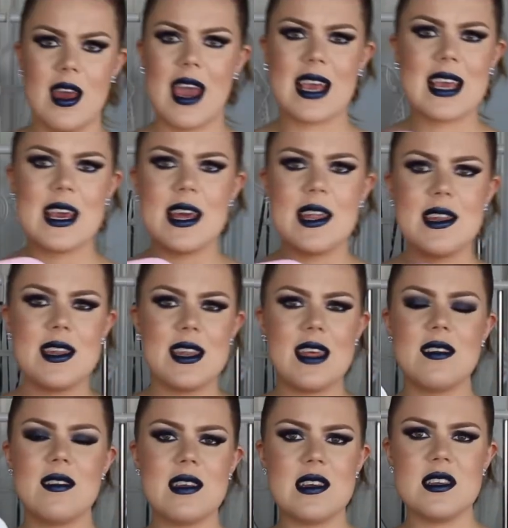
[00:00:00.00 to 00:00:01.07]
Again,
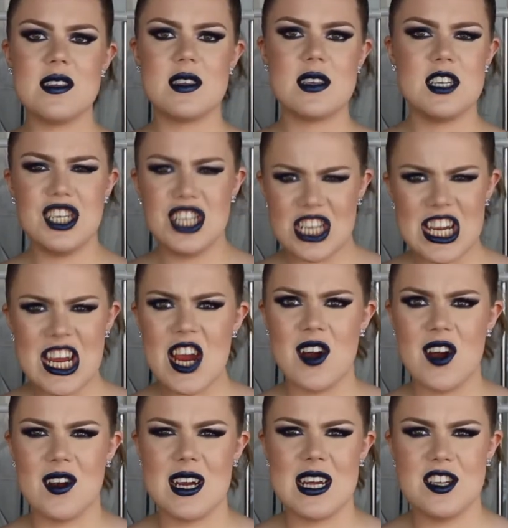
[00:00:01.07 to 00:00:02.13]
this is
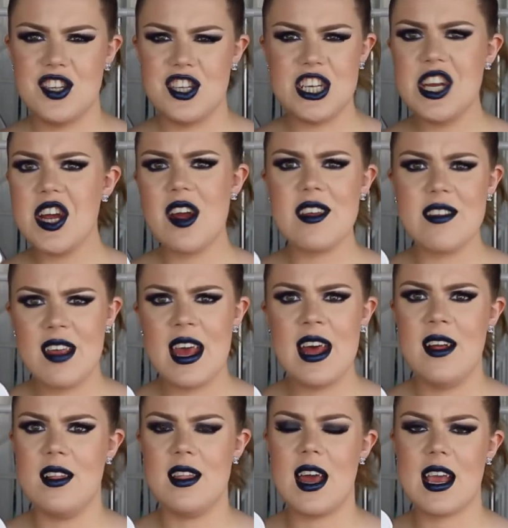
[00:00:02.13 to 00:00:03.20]
sheer. It's sheer as
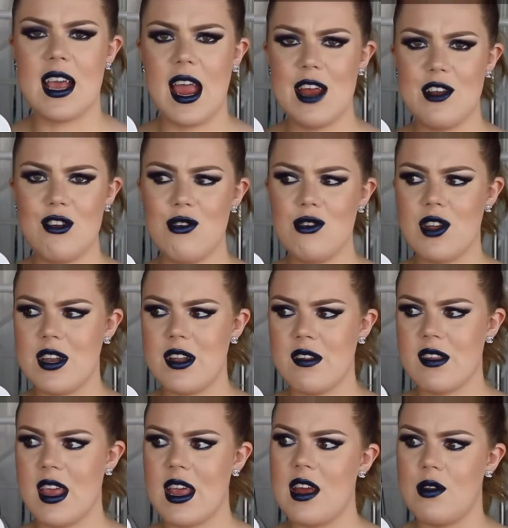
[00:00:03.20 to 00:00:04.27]
hell. Like, I don't
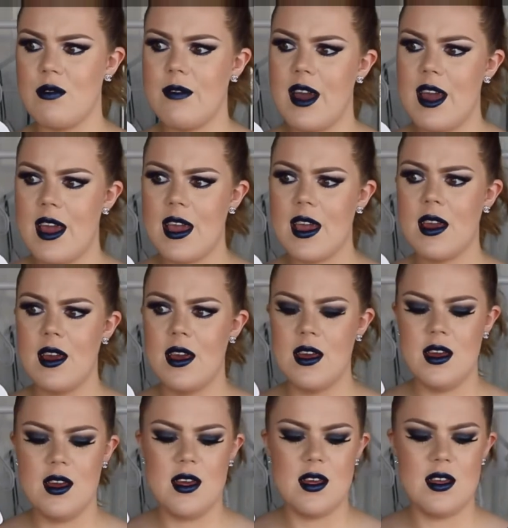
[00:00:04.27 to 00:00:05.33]
understand why
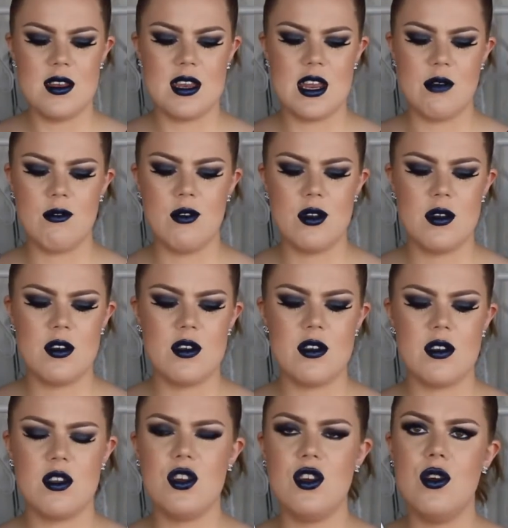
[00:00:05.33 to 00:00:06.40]
they
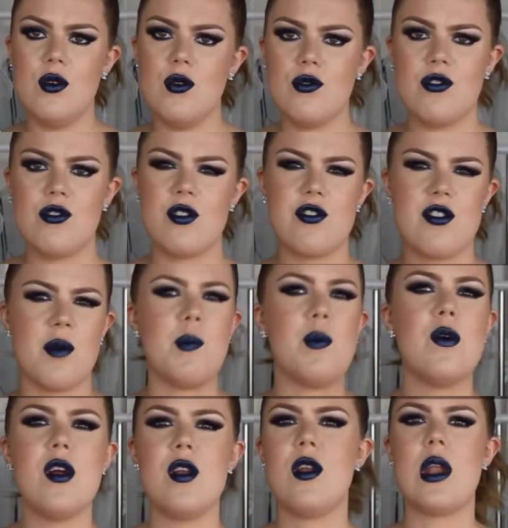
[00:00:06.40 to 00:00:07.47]
wouldn't use some
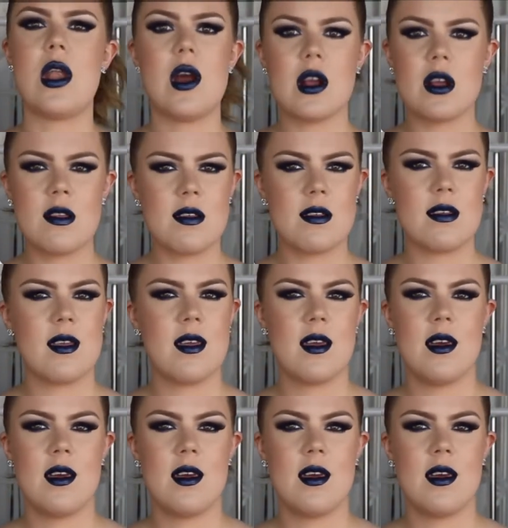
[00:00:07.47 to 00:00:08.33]
more luxe